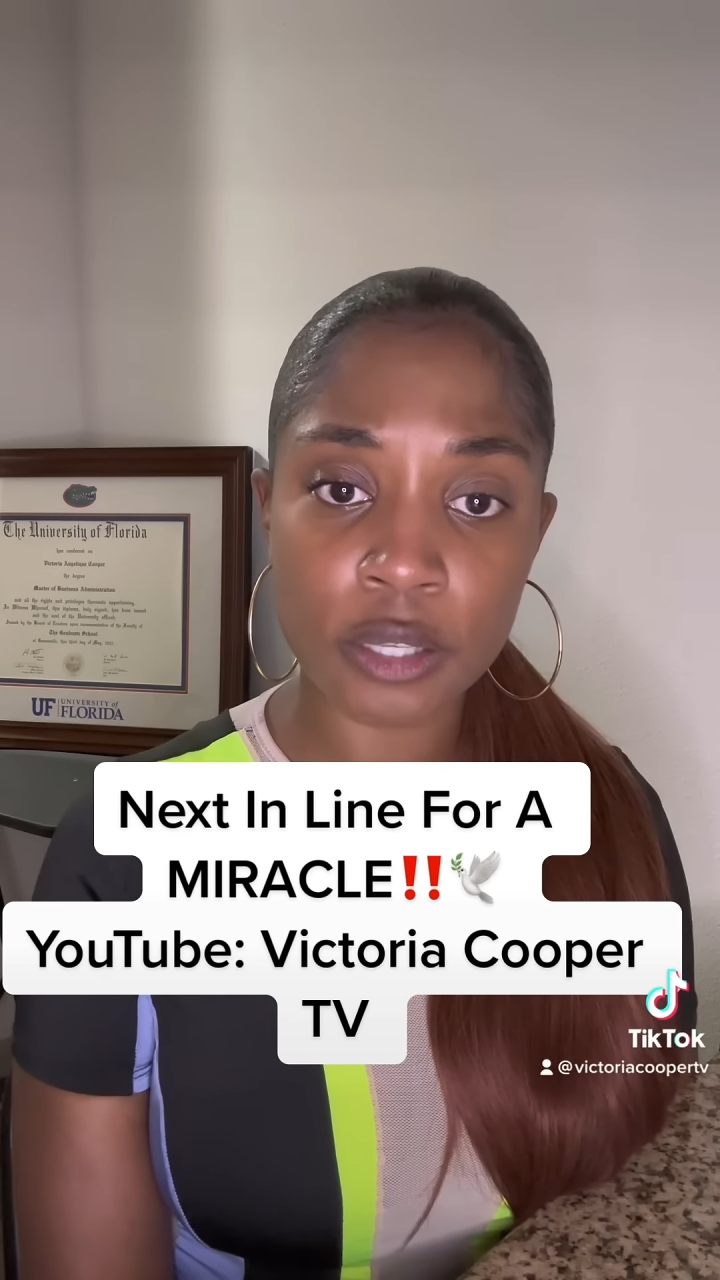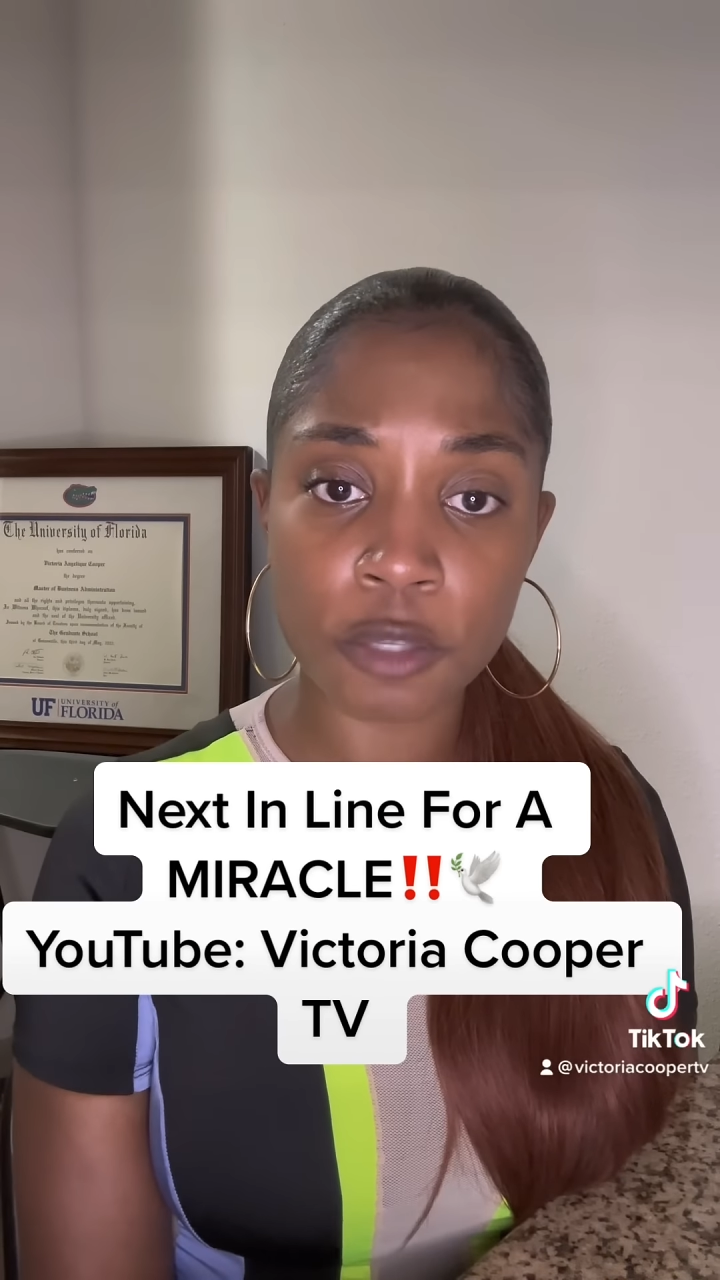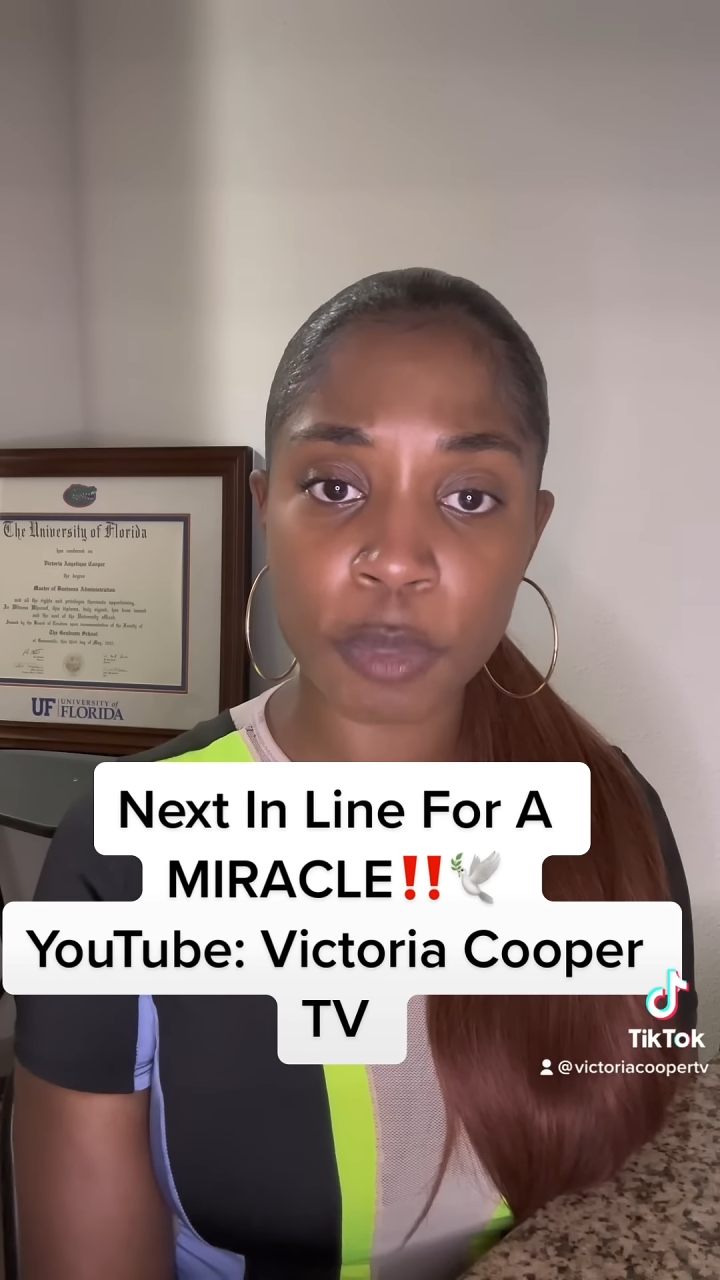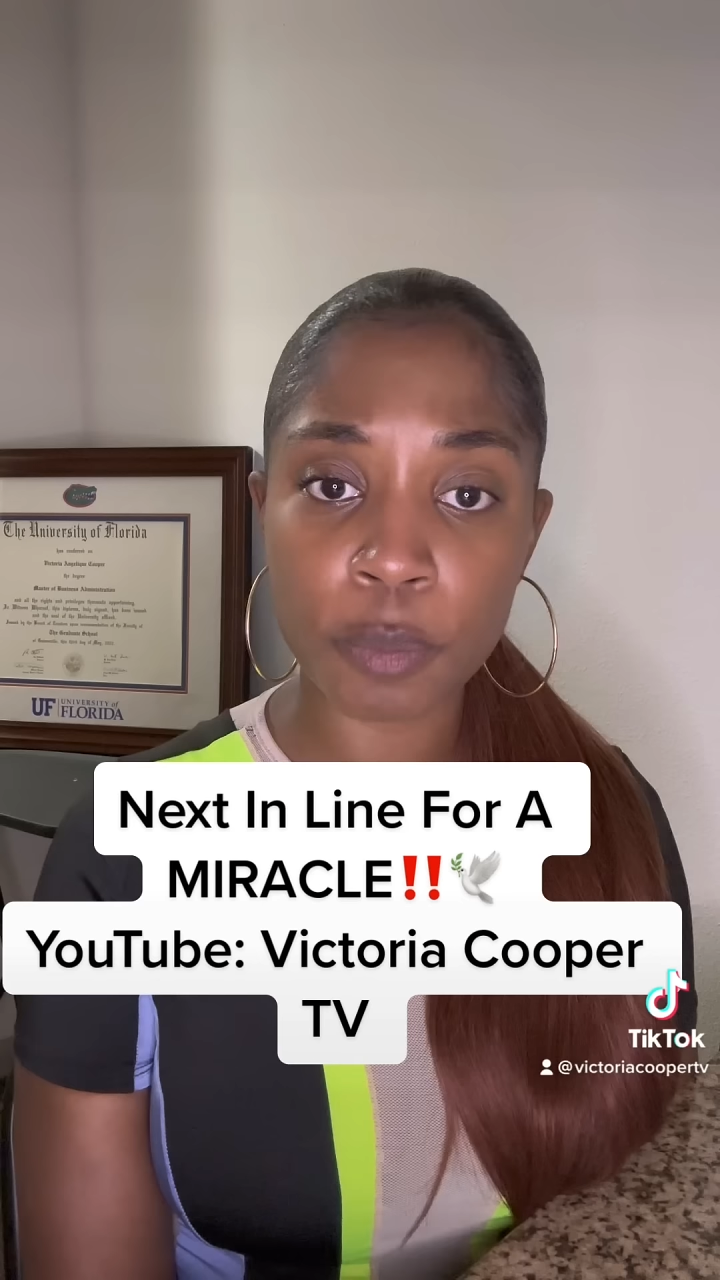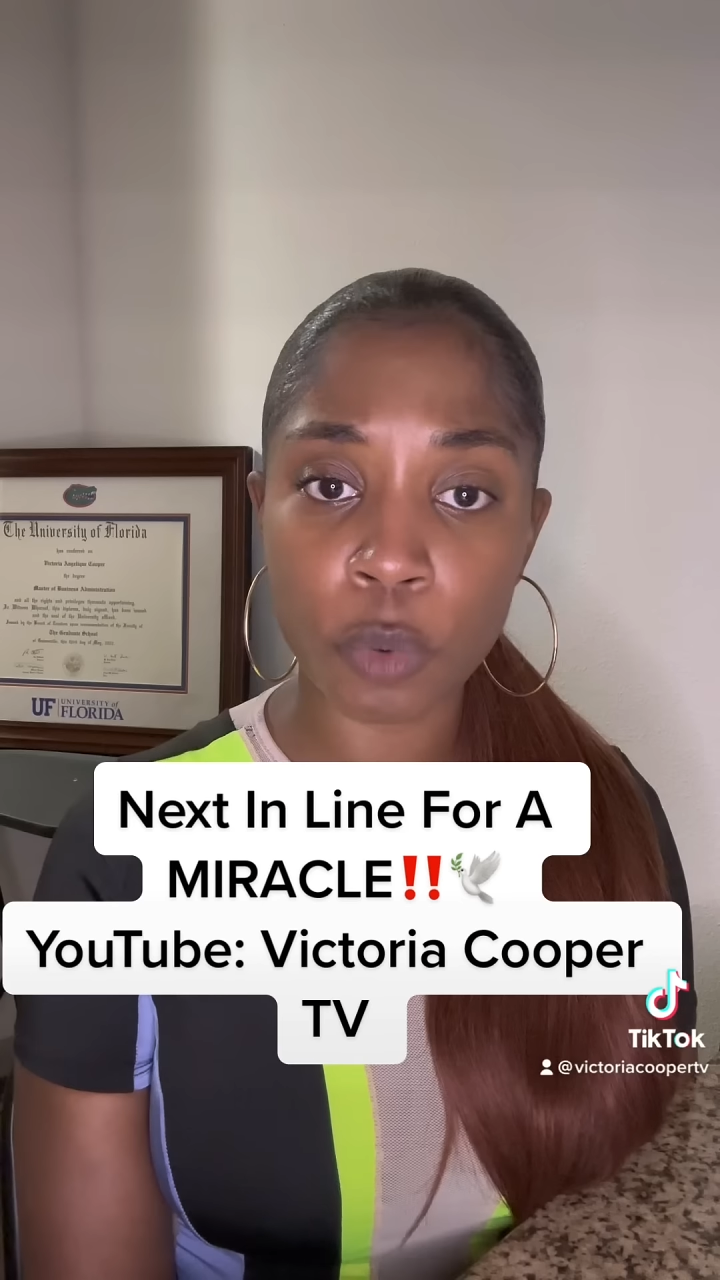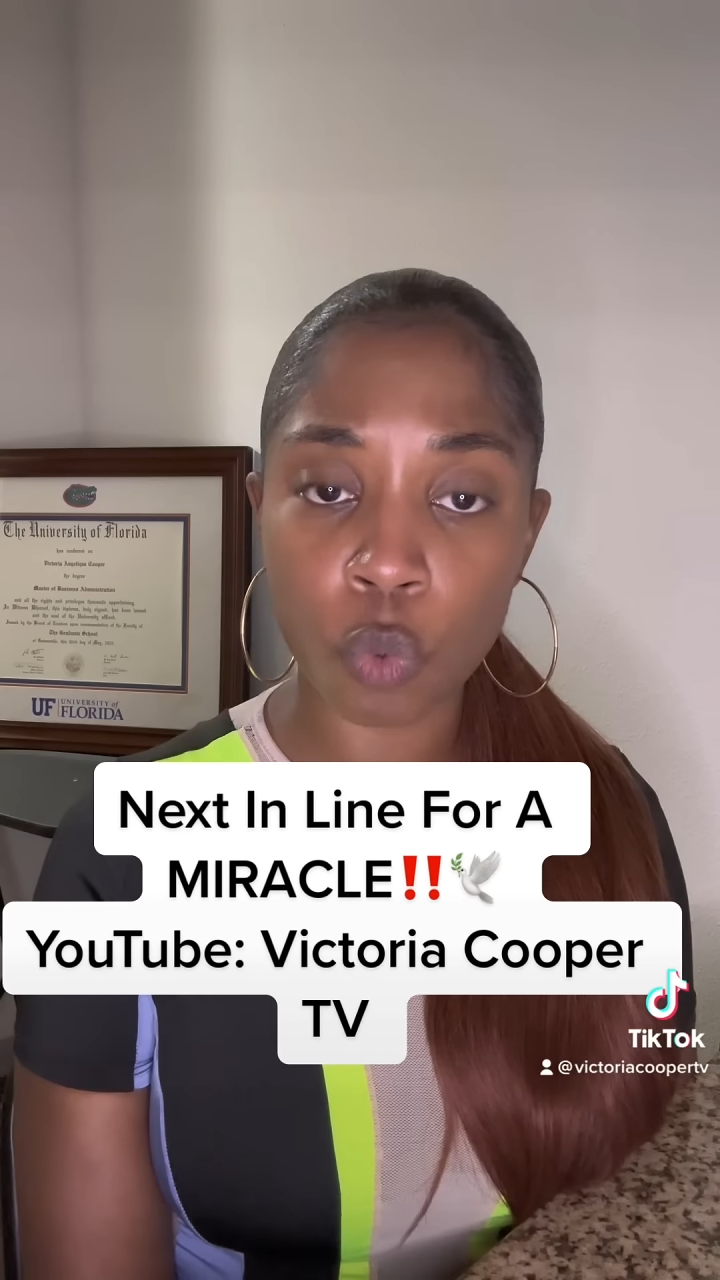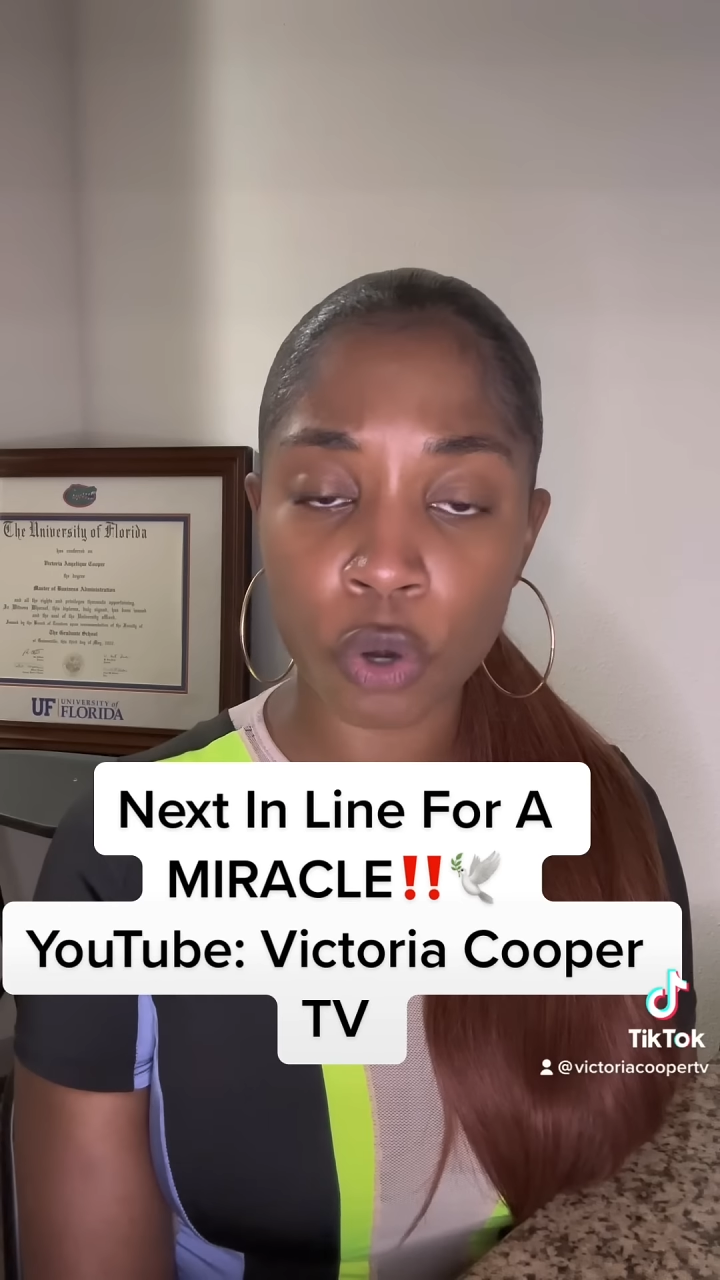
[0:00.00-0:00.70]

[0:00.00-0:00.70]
these people